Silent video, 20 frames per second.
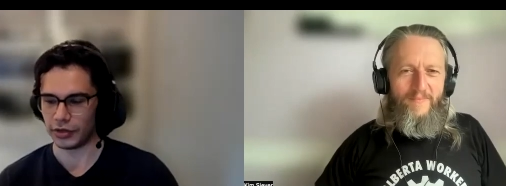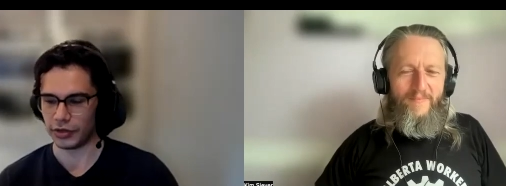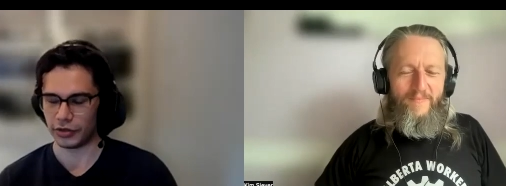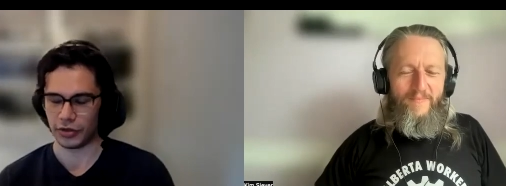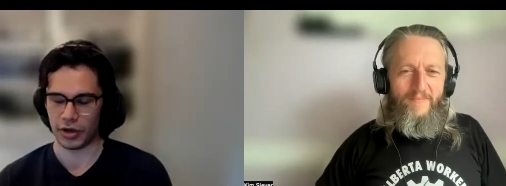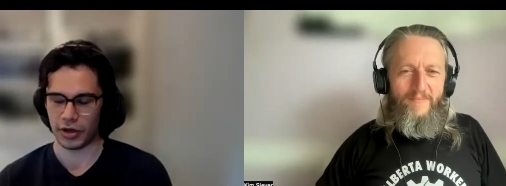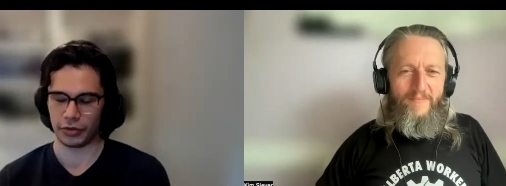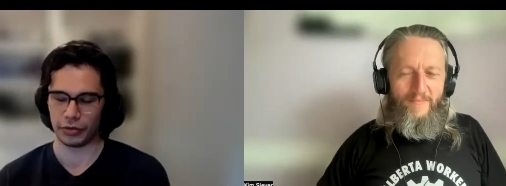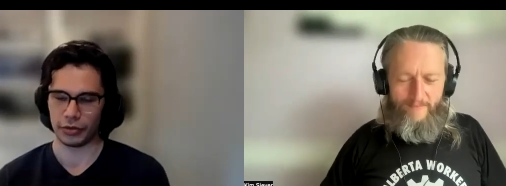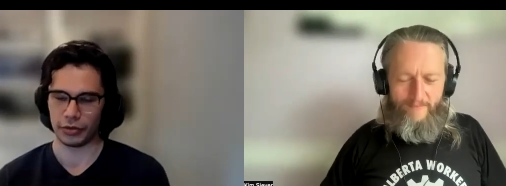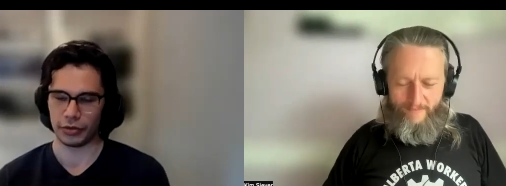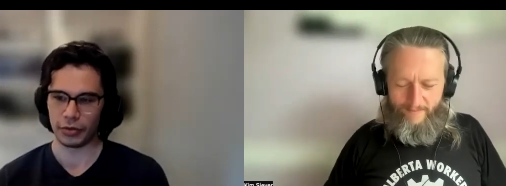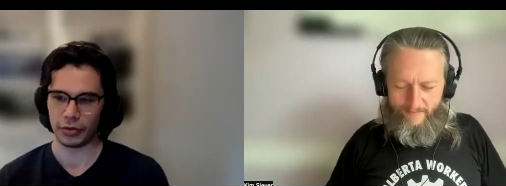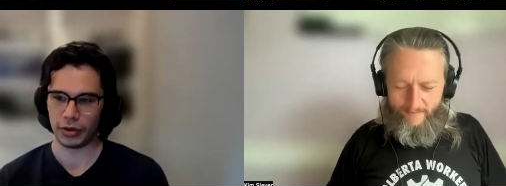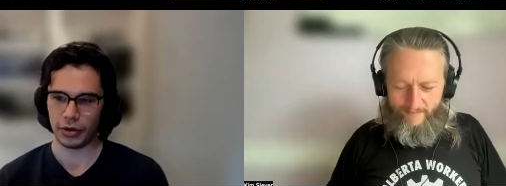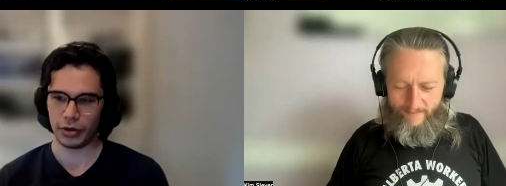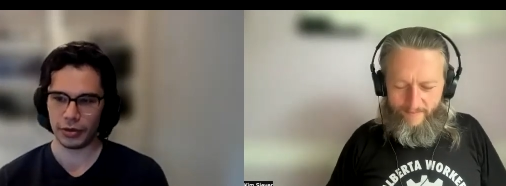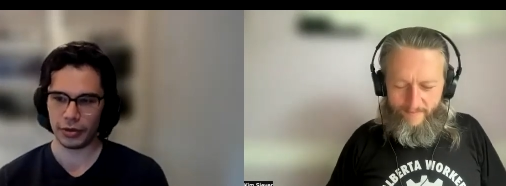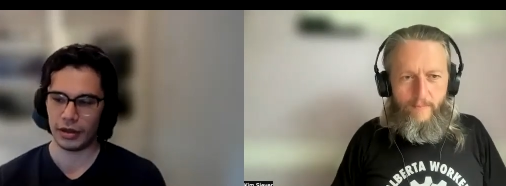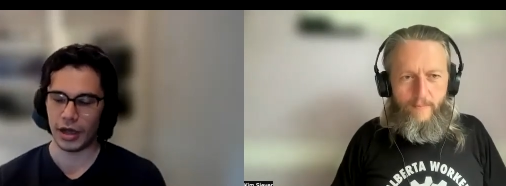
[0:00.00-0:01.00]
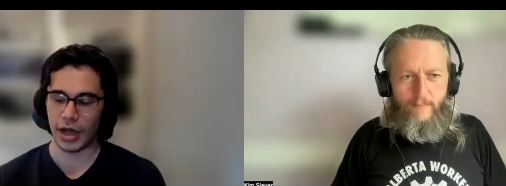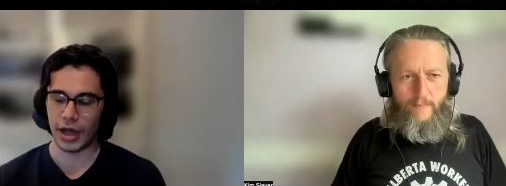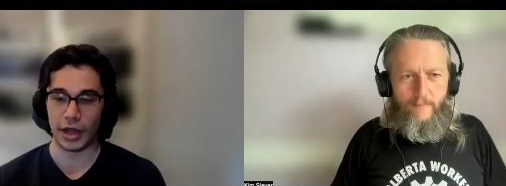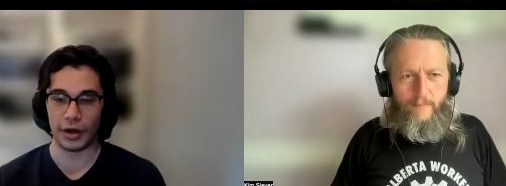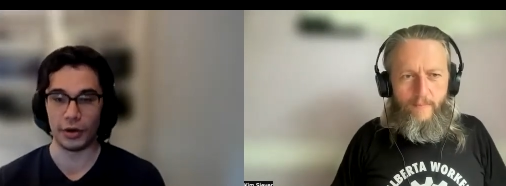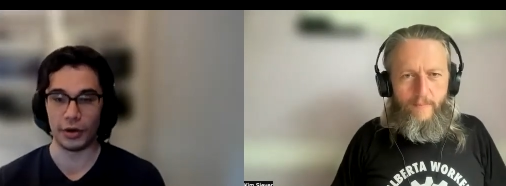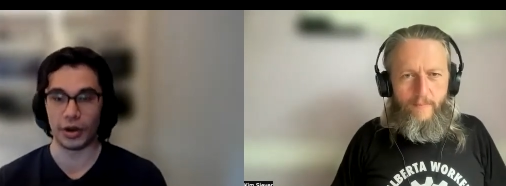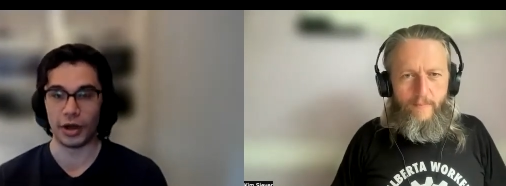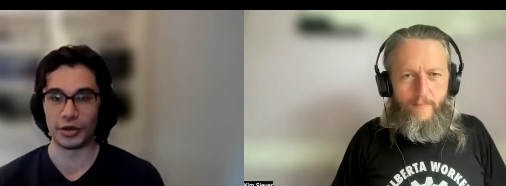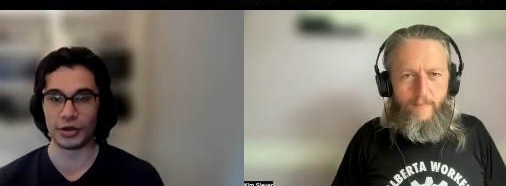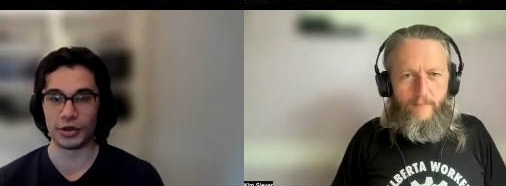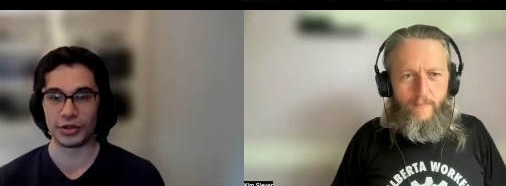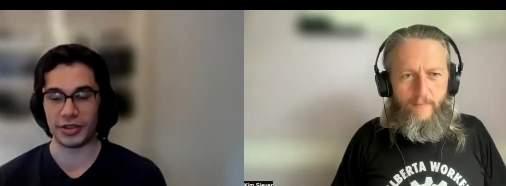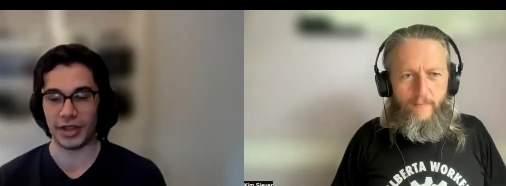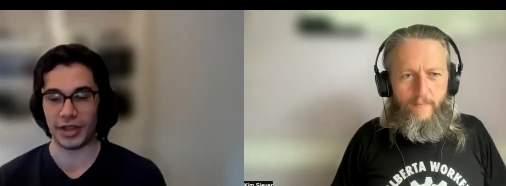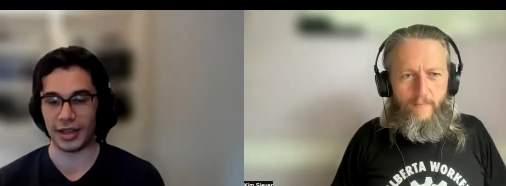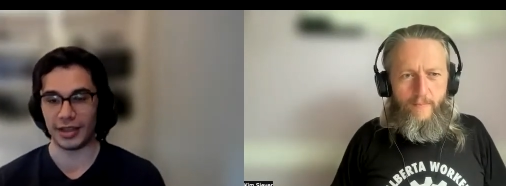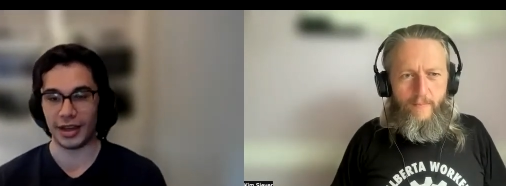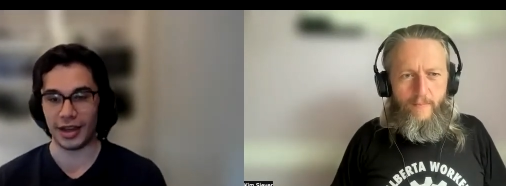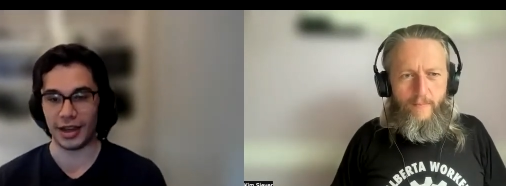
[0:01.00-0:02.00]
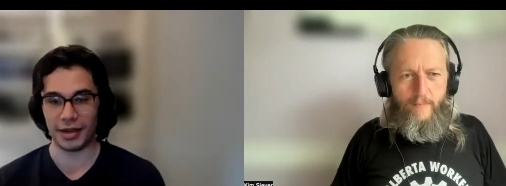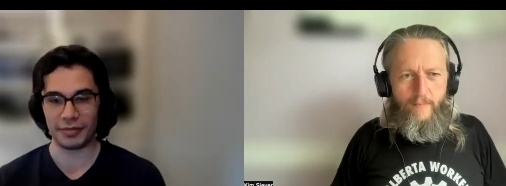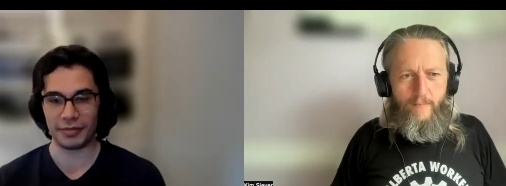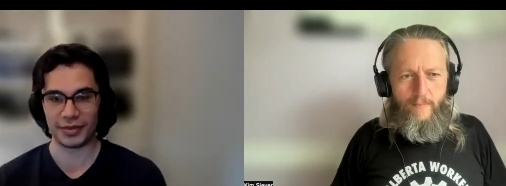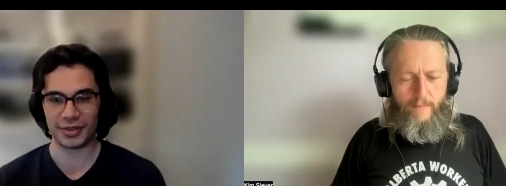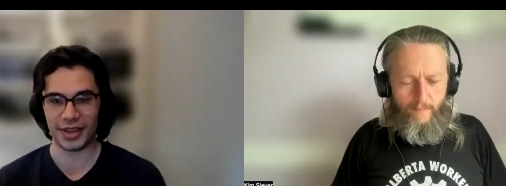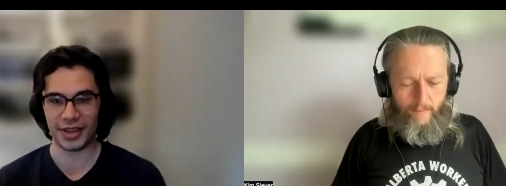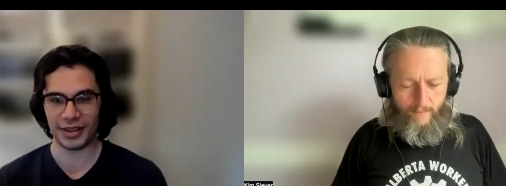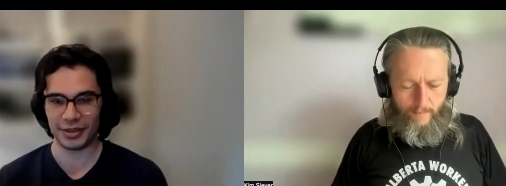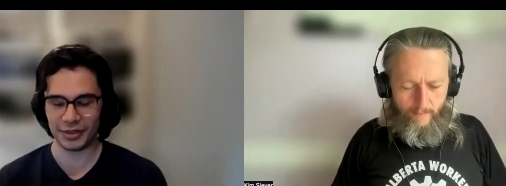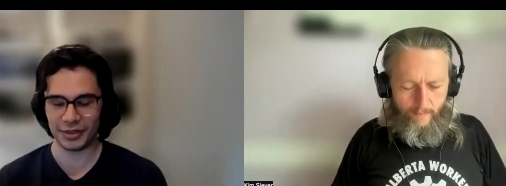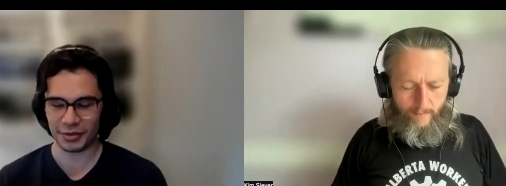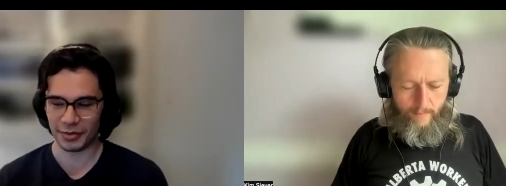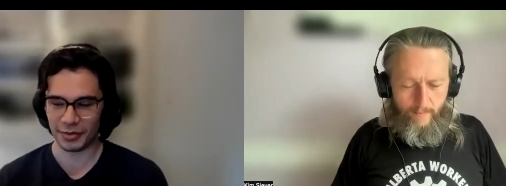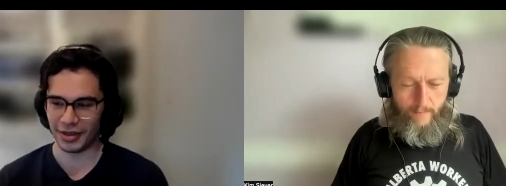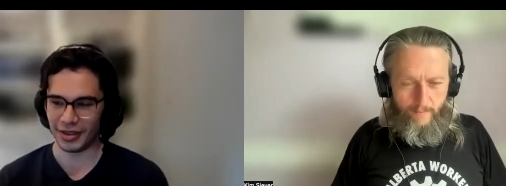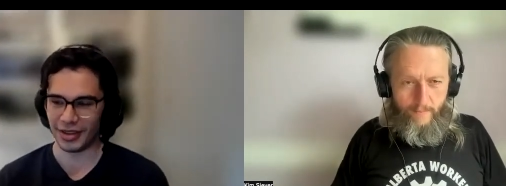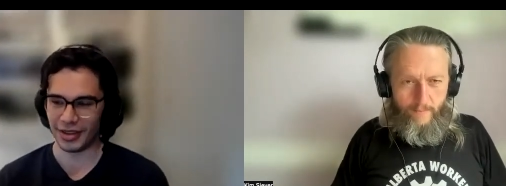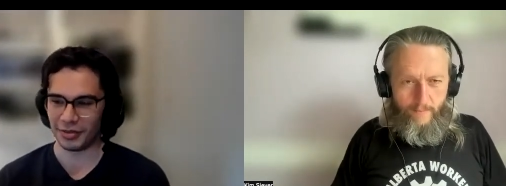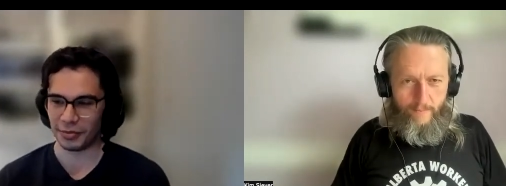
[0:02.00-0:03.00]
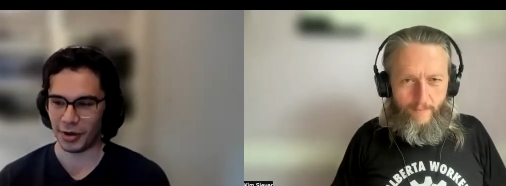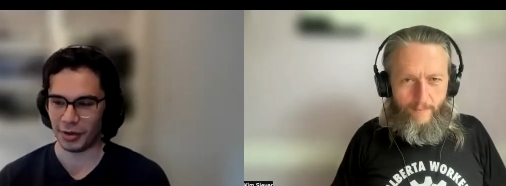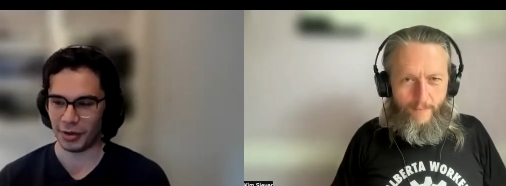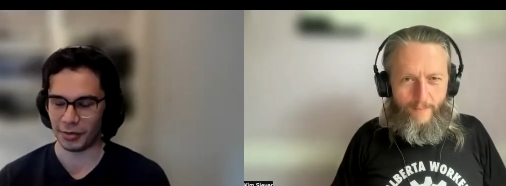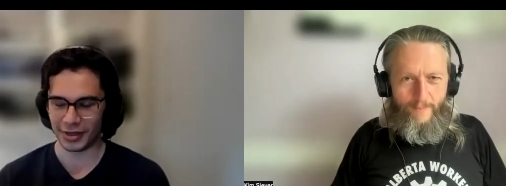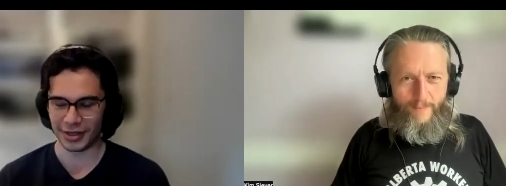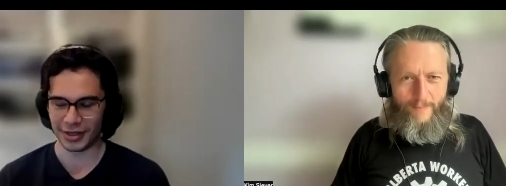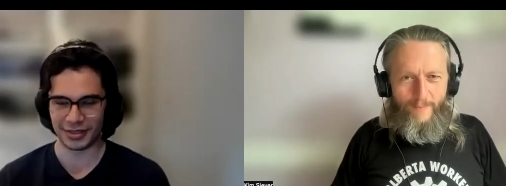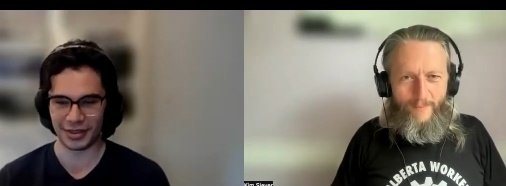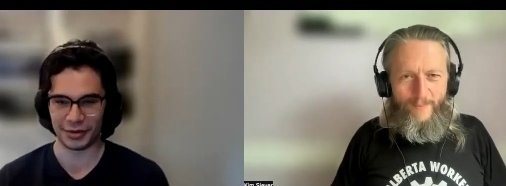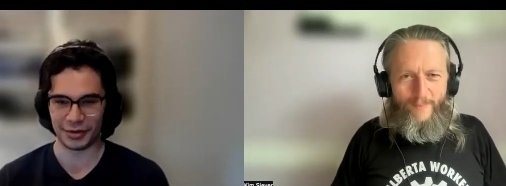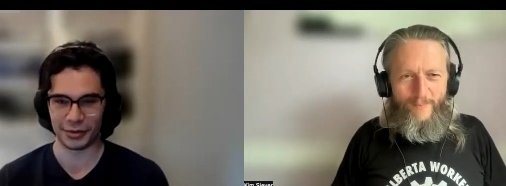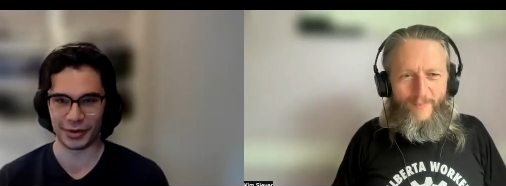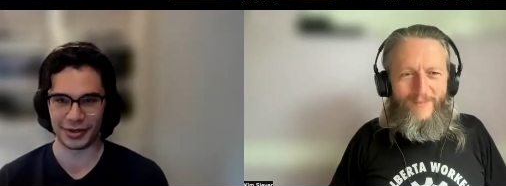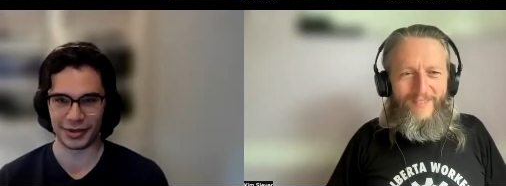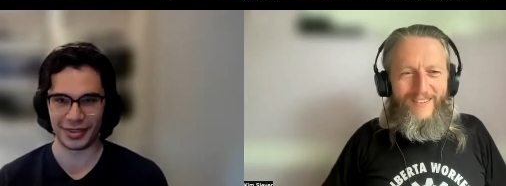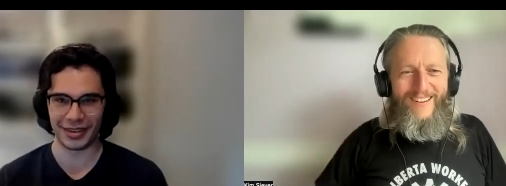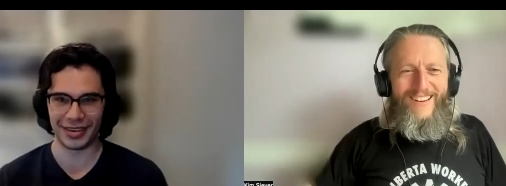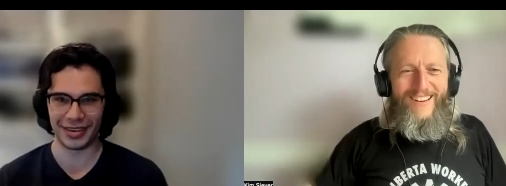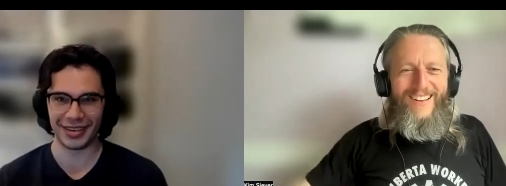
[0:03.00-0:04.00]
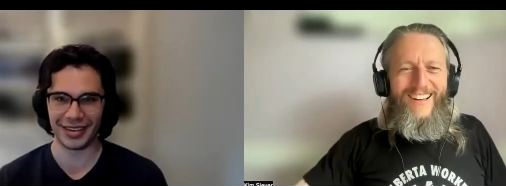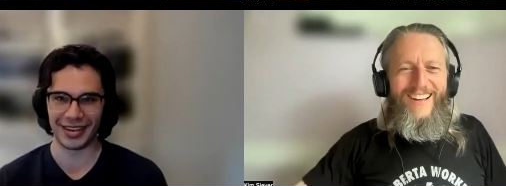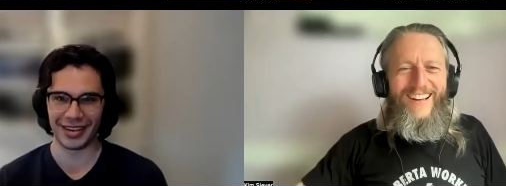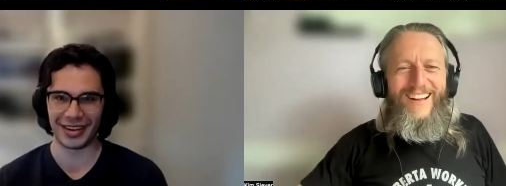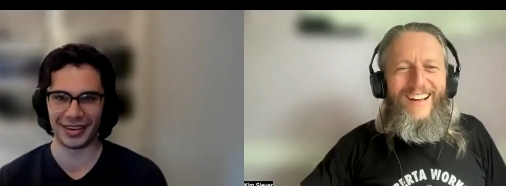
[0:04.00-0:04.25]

Speaker 1: a stockroom role. I don't understand the hype for Zellers, and that's probably because I worked there. Like